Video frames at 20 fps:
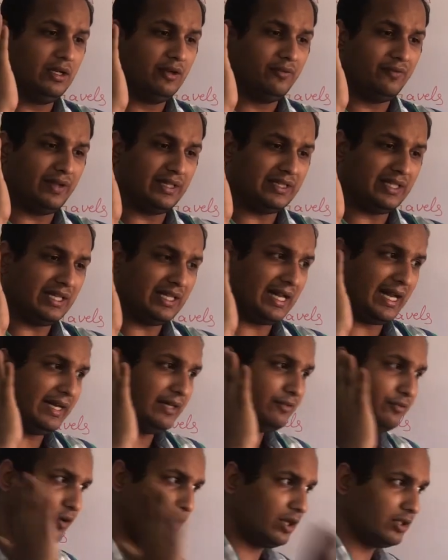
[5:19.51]
When the
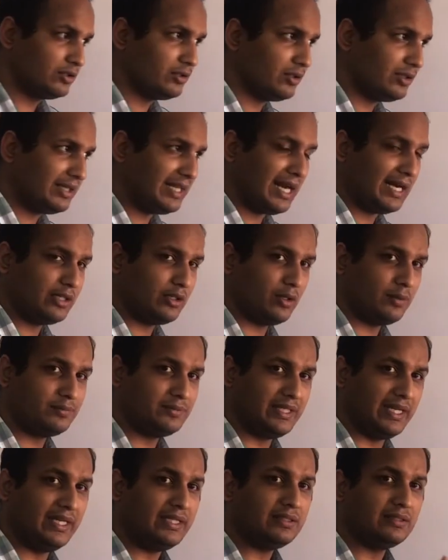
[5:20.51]
light falls on that
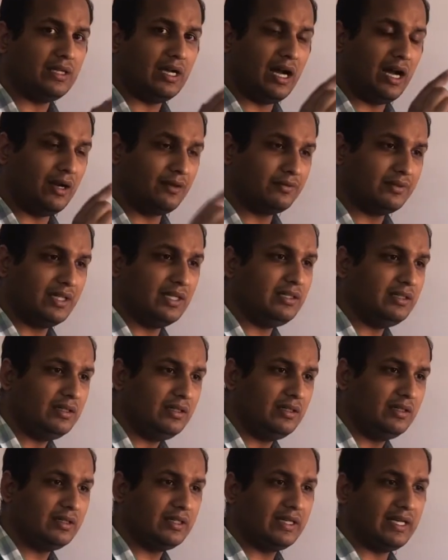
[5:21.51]
object,
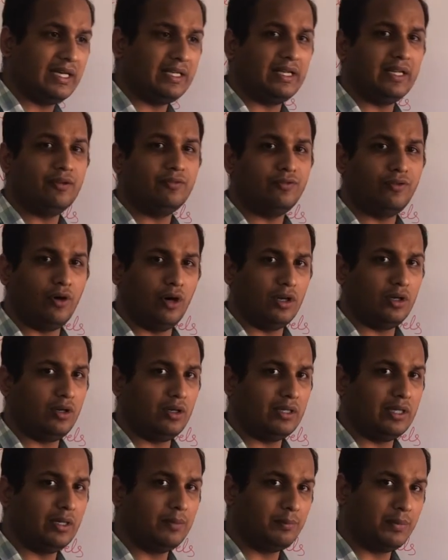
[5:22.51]
after getting fall
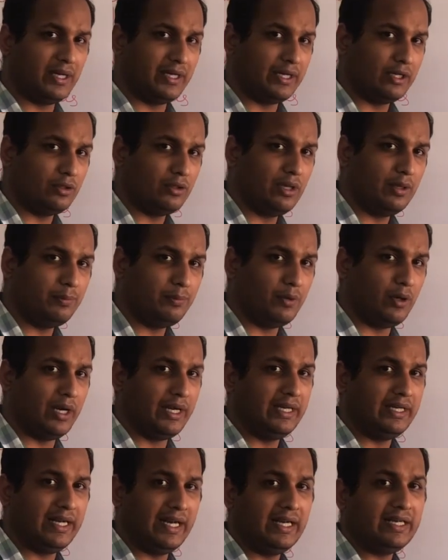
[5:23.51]
on a particular
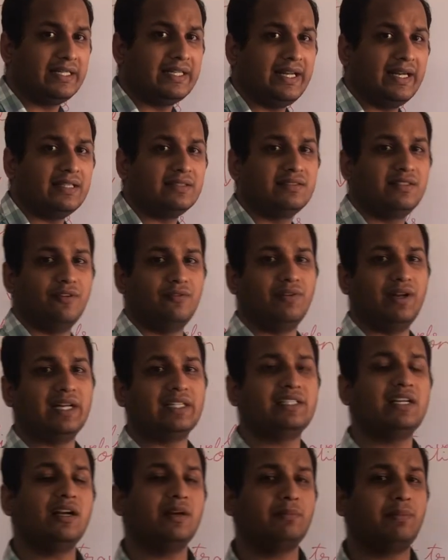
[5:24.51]
point, it gets
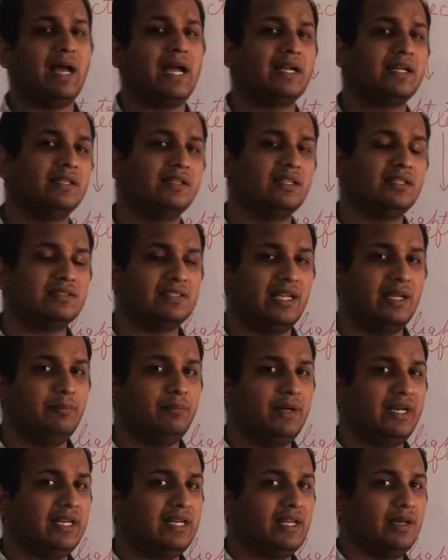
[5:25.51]
reflected back in the same
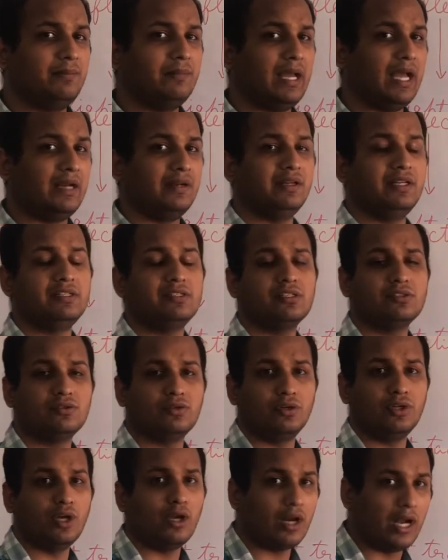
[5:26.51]
medium and reaches
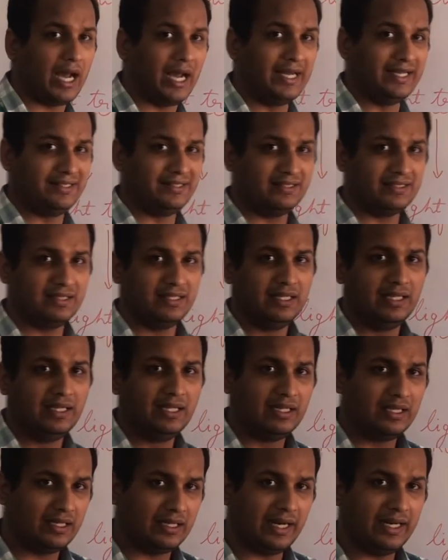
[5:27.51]
to your eyes,
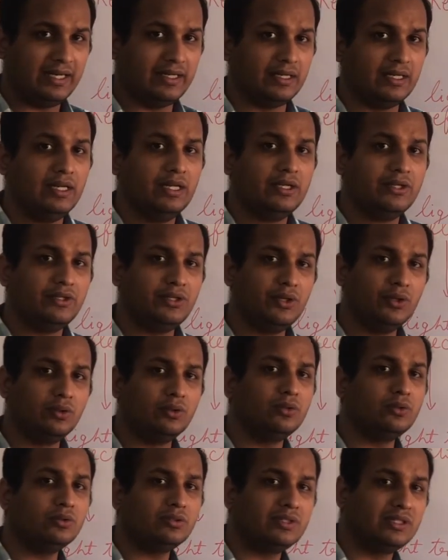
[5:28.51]
right? Due
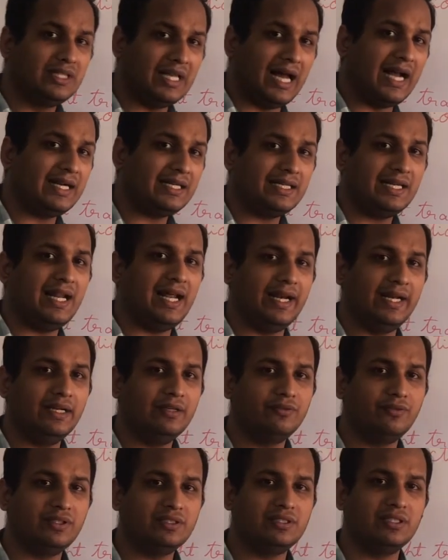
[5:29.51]
to that
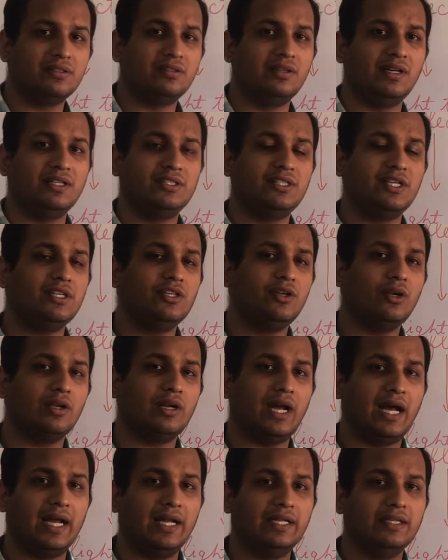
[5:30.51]
light which is reaching
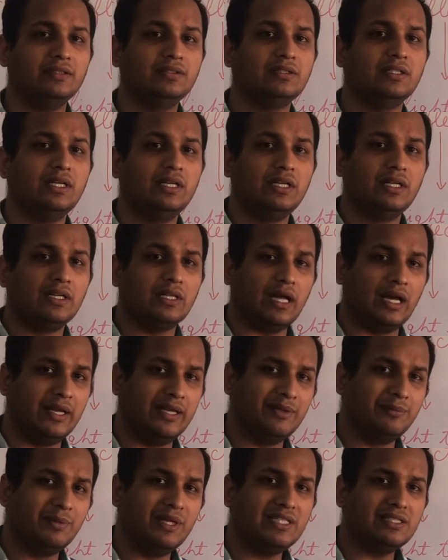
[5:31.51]
your eyes, an
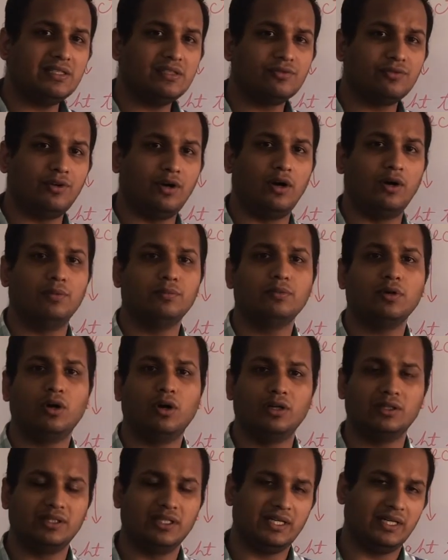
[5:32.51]
image is formed
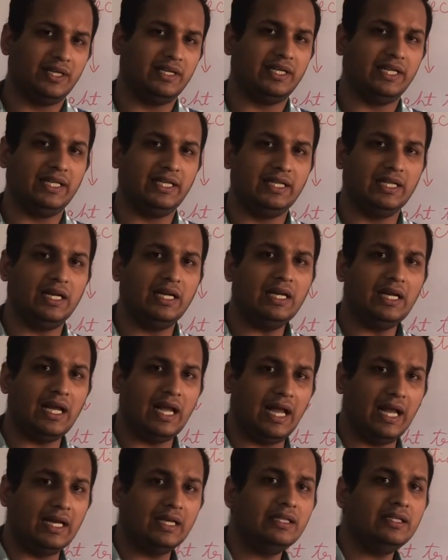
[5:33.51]
on the retina,
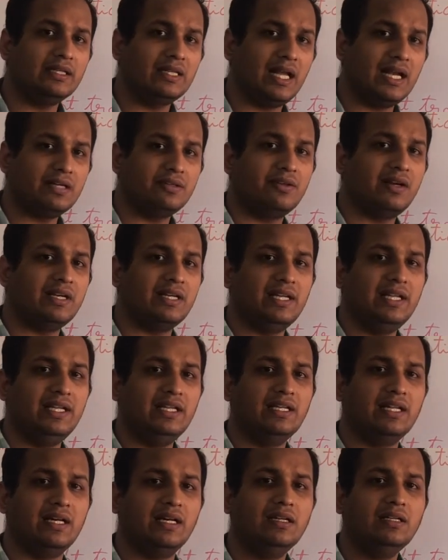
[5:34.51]
and that
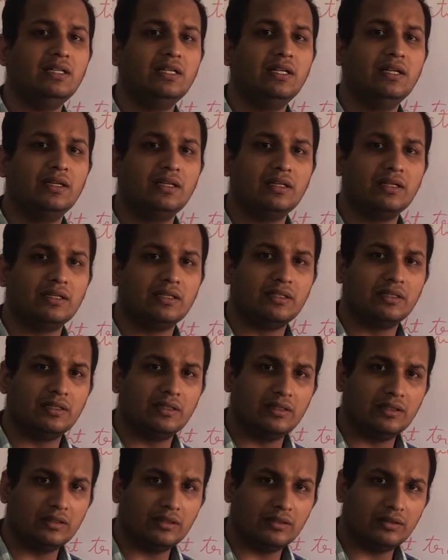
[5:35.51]
retina
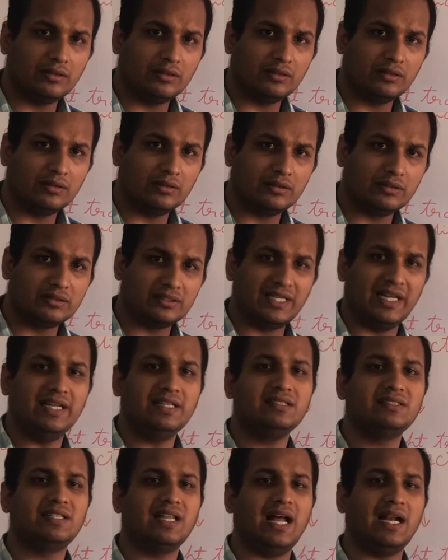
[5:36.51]

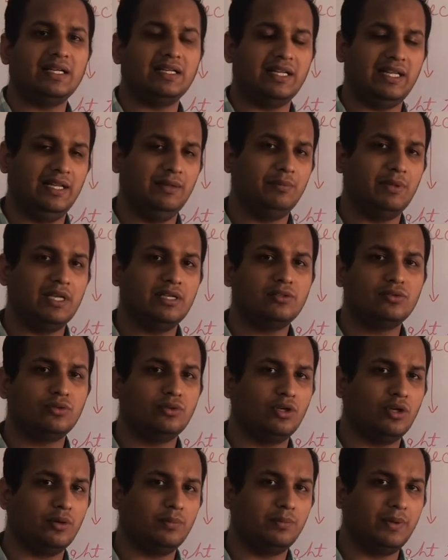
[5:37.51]
sends that image to
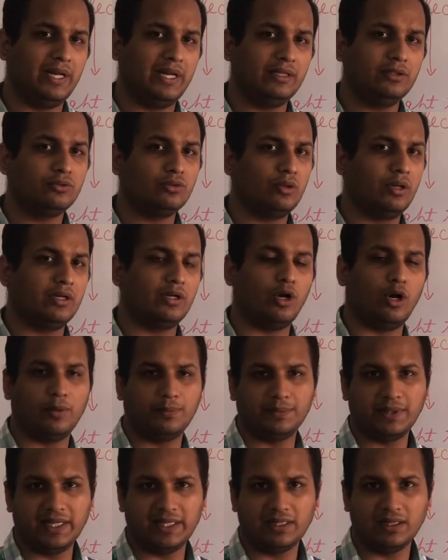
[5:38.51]
your brain through an
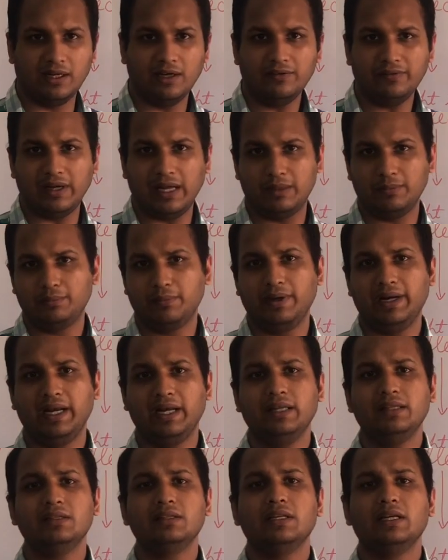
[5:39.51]
optic nerve, and
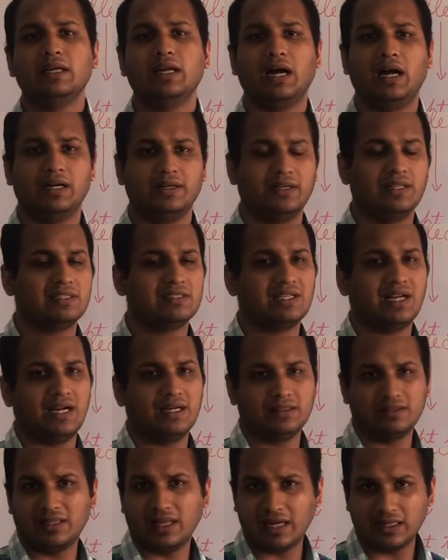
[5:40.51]
brain
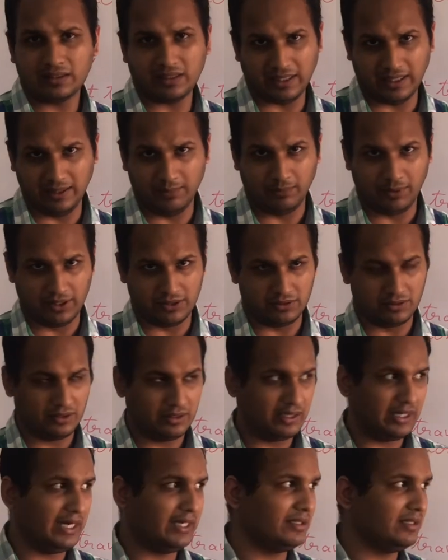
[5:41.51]
understands that image,
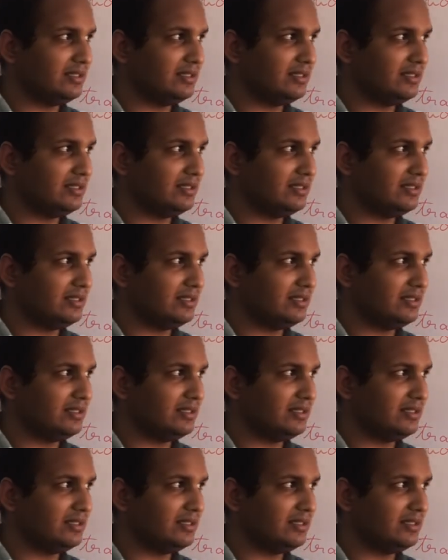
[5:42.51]
right?